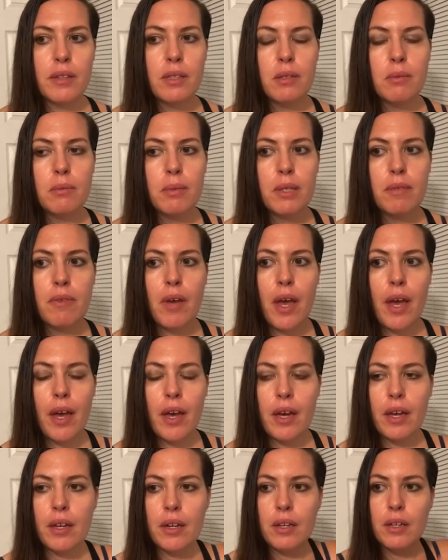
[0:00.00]
that we've
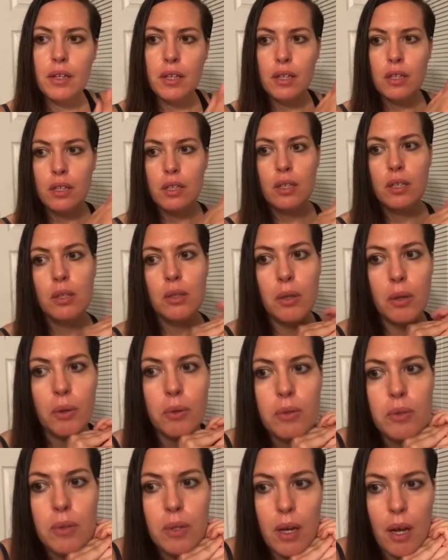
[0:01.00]
had, you
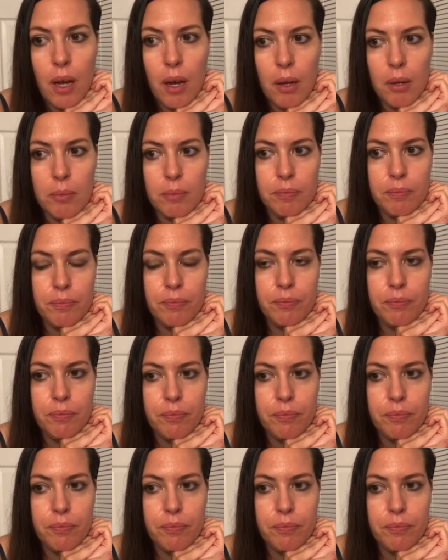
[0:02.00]
know, um,